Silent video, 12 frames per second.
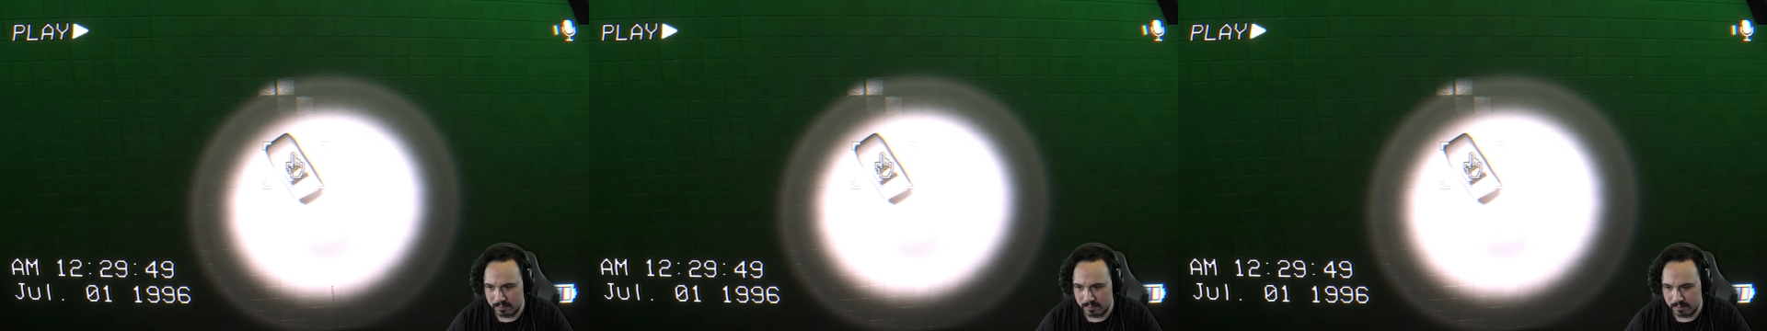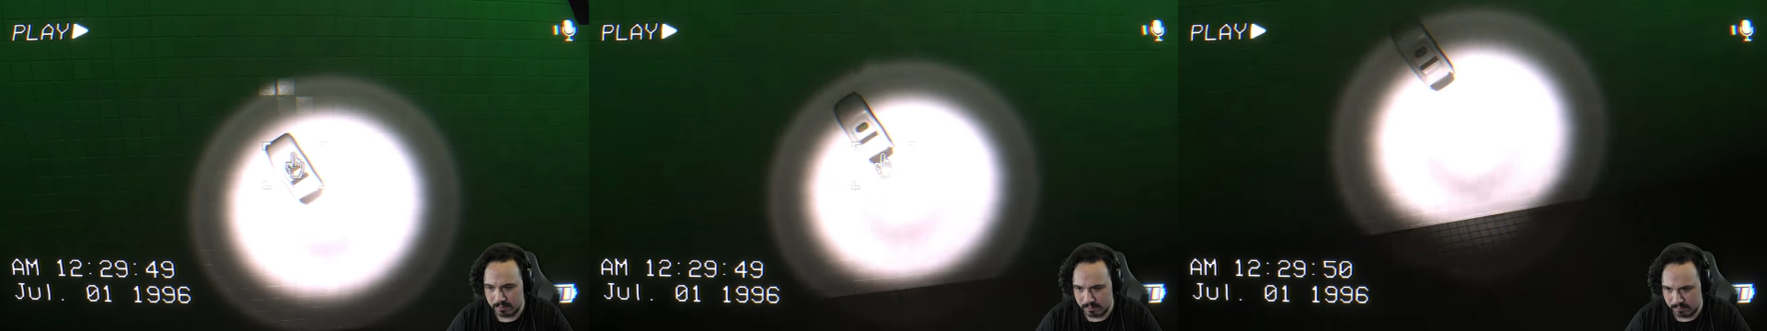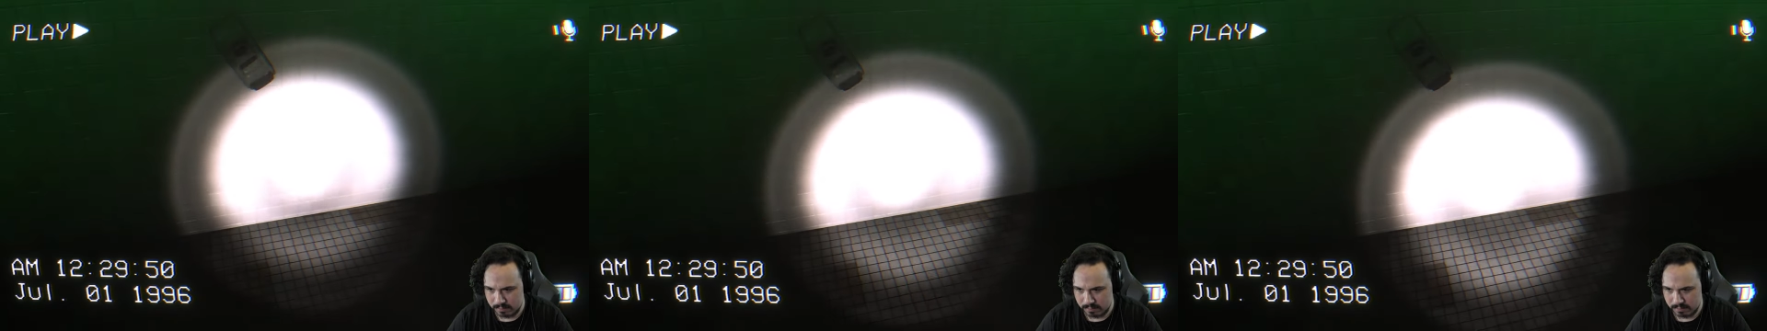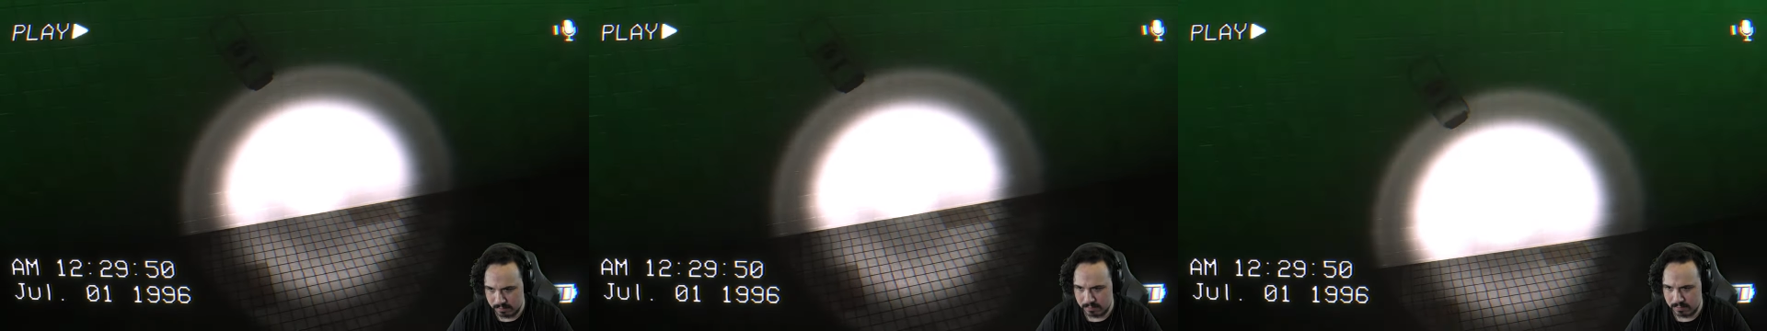
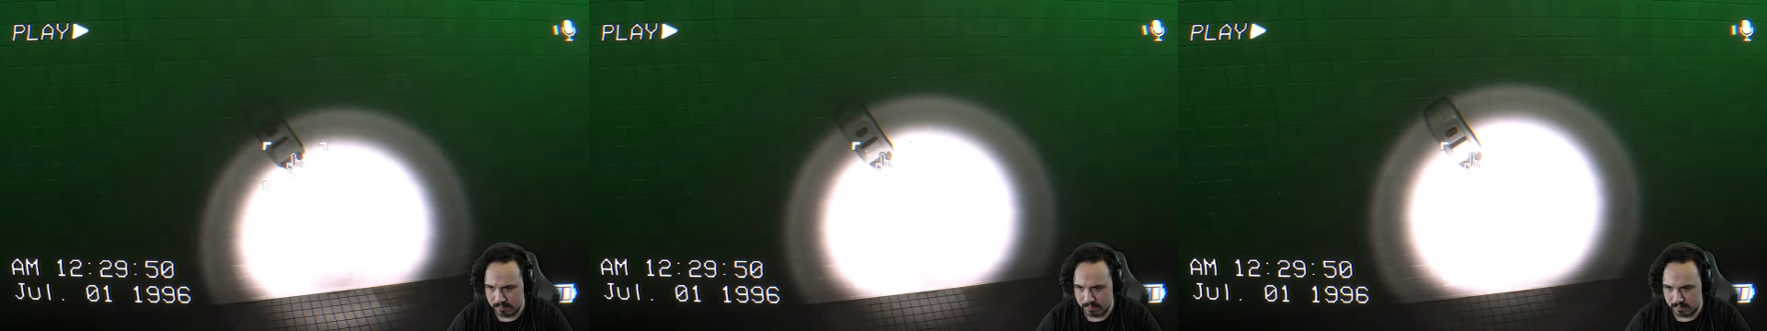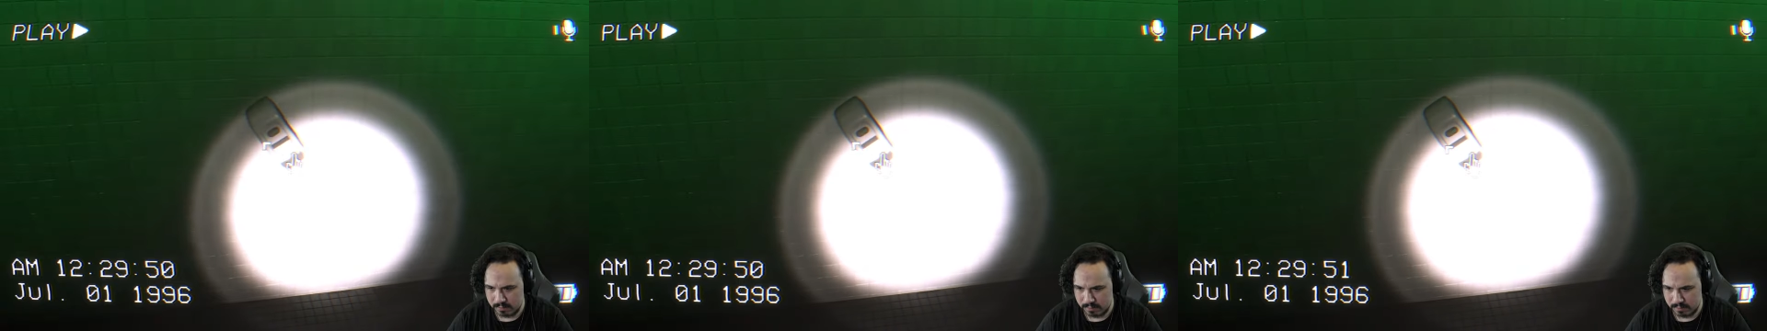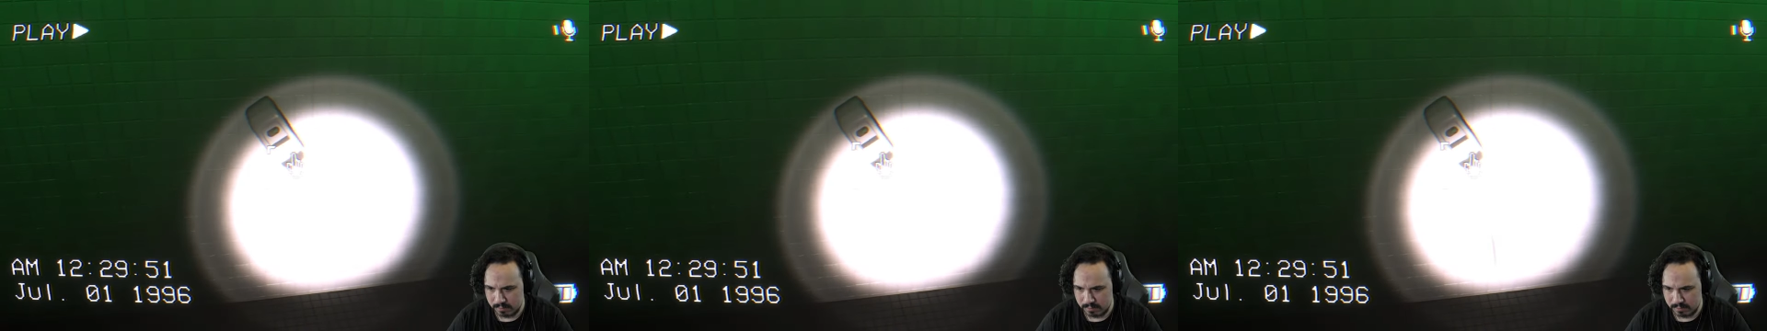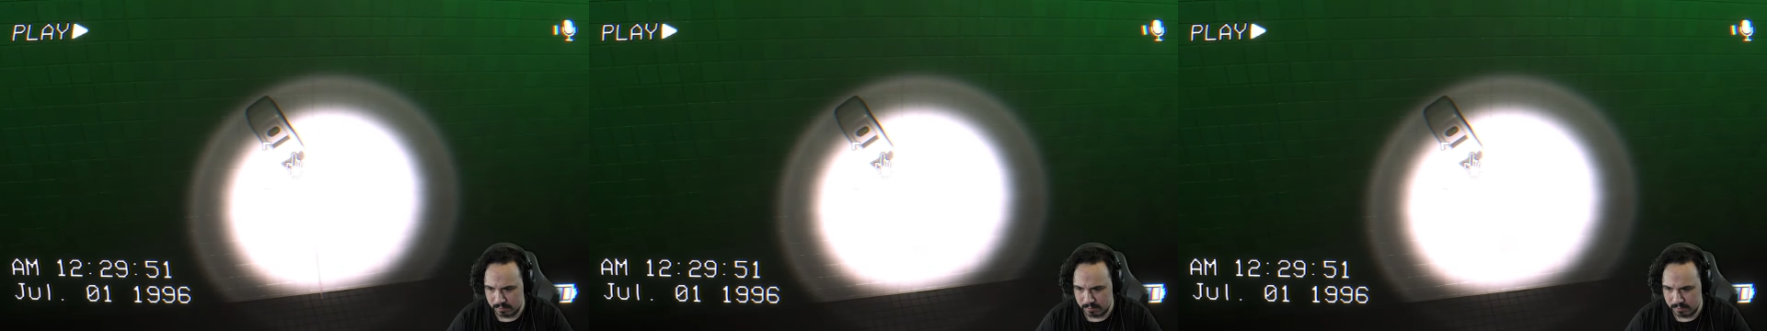
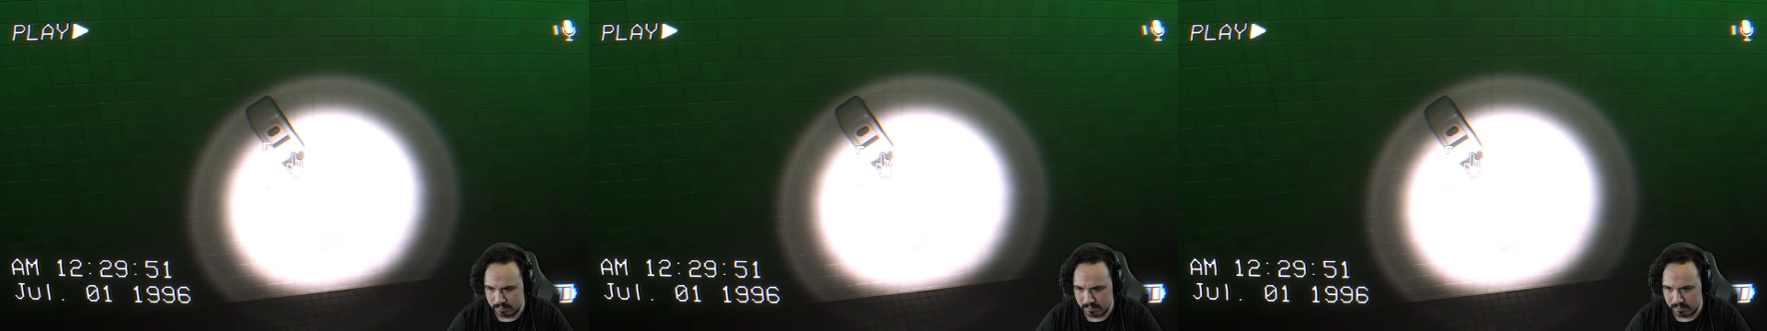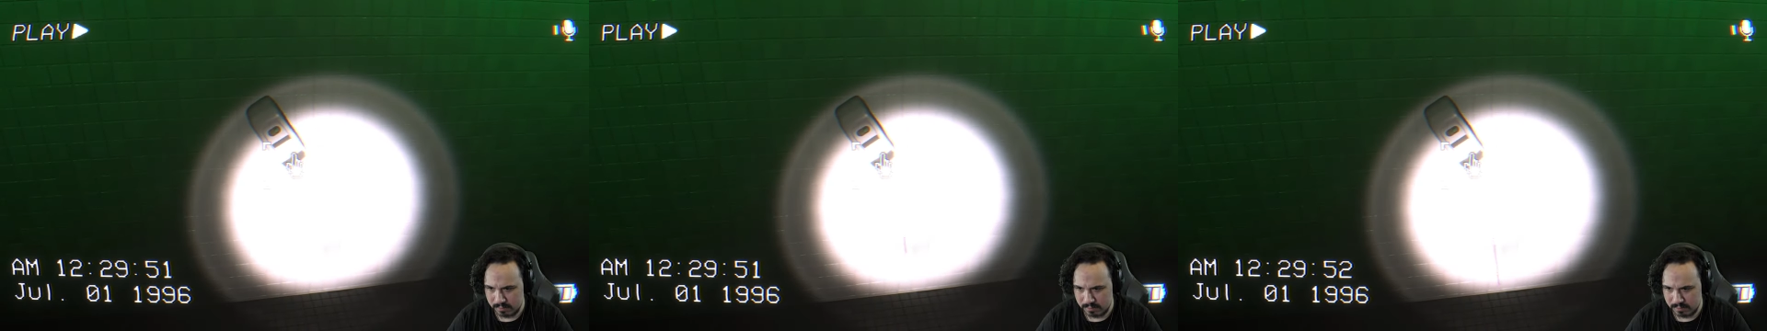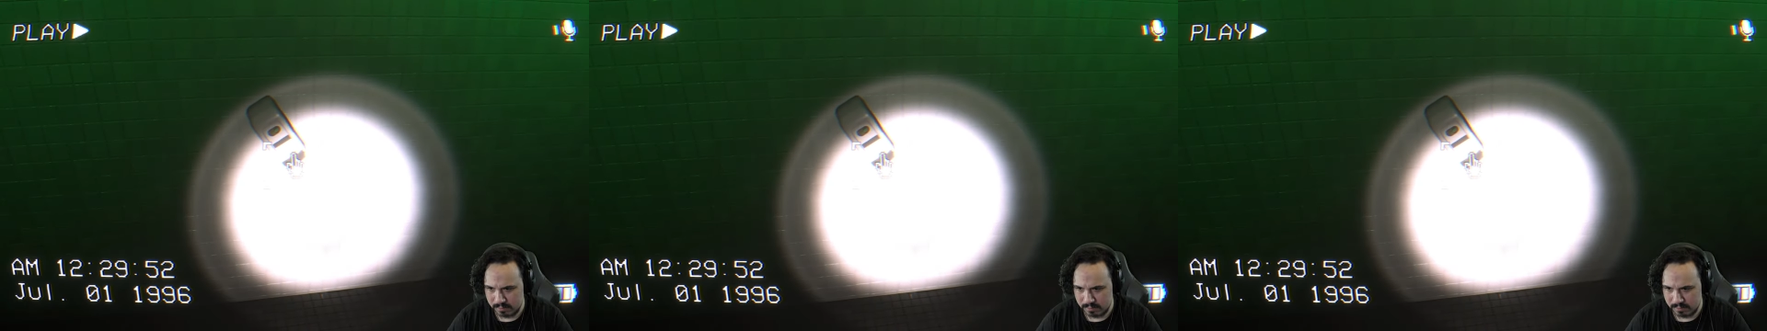No one is speaking in this clip.